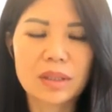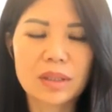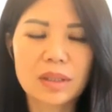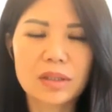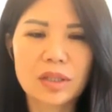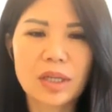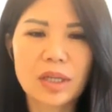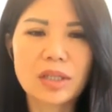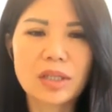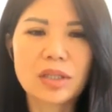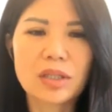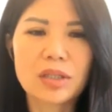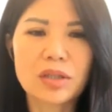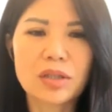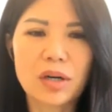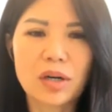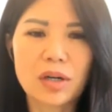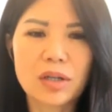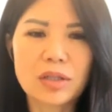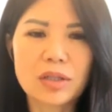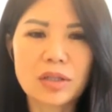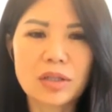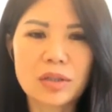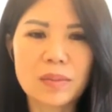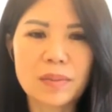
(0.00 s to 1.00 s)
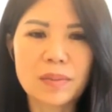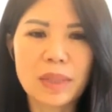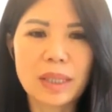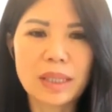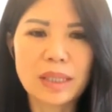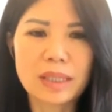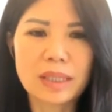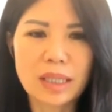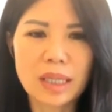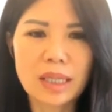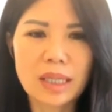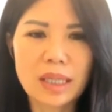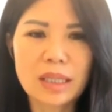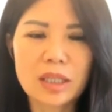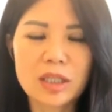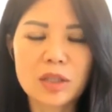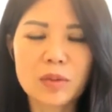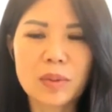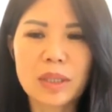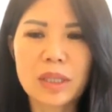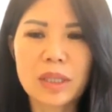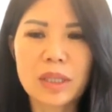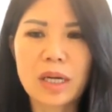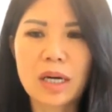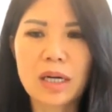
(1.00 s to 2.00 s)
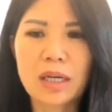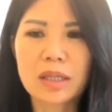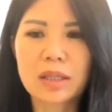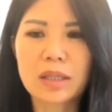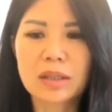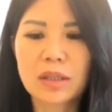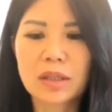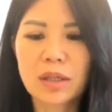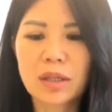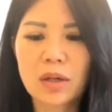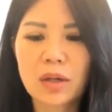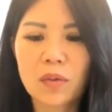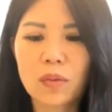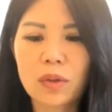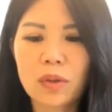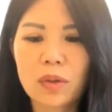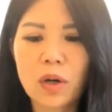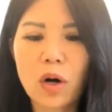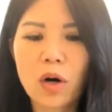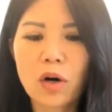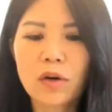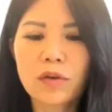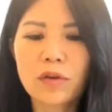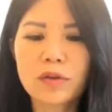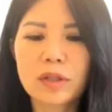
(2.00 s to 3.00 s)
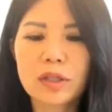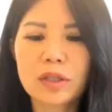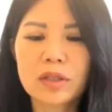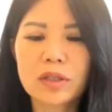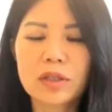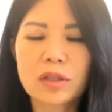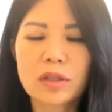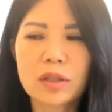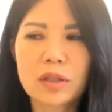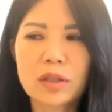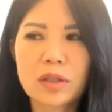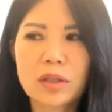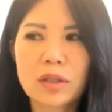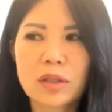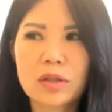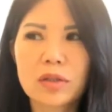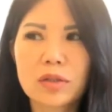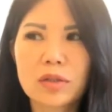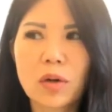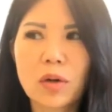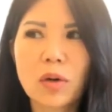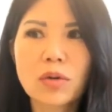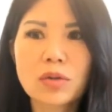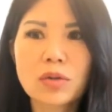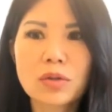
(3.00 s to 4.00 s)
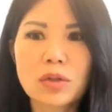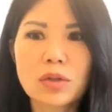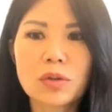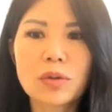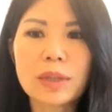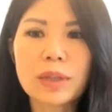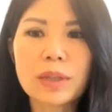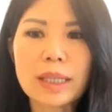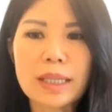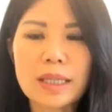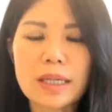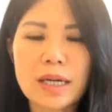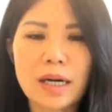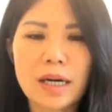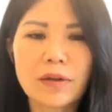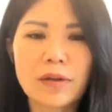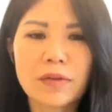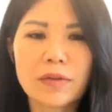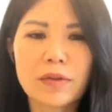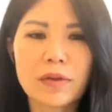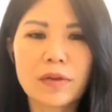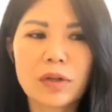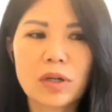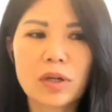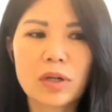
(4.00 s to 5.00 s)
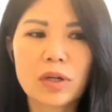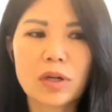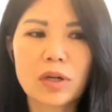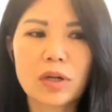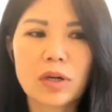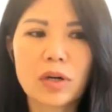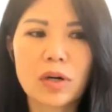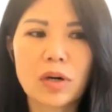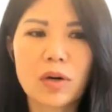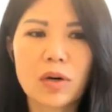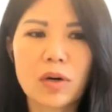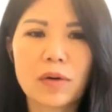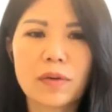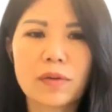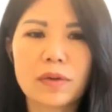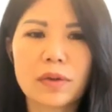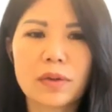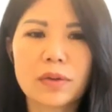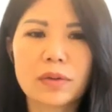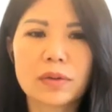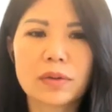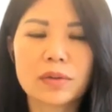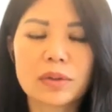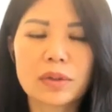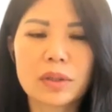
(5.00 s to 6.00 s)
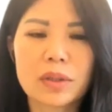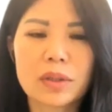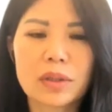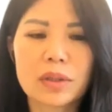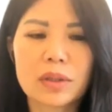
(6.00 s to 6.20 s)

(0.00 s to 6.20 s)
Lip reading: Changes are hard to maintain is because we often don't do enough of those